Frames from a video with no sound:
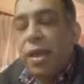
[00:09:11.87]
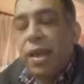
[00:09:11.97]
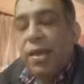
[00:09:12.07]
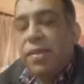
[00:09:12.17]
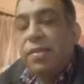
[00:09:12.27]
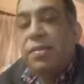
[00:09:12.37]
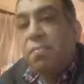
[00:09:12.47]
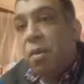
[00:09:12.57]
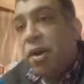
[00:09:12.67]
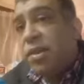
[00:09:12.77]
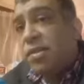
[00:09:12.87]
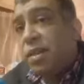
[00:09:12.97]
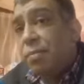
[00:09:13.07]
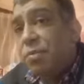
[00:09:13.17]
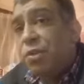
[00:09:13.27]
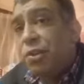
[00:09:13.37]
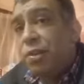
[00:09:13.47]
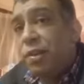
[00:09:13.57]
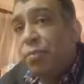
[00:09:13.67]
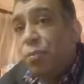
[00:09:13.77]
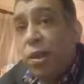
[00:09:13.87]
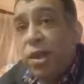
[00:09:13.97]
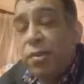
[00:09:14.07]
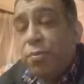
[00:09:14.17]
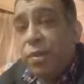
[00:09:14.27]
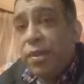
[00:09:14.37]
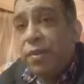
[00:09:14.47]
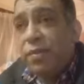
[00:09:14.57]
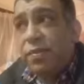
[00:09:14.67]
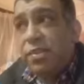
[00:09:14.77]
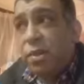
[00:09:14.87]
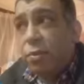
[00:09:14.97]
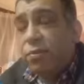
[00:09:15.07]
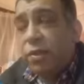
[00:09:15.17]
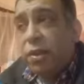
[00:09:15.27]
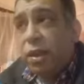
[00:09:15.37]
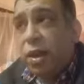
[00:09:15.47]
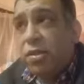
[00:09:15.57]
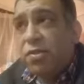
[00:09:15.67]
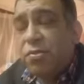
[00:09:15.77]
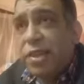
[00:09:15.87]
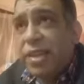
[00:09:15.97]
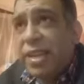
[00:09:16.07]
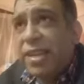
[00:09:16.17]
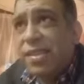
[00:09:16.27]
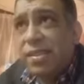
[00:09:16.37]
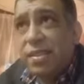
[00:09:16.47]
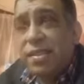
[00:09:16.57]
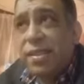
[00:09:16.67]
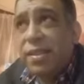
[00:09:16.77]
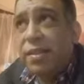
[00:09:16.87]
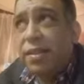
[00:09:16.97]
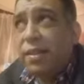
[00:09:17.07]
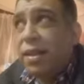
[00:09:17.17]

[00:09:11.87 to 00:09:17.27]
And this is my assumption, working with salt for the last 3 years and seeing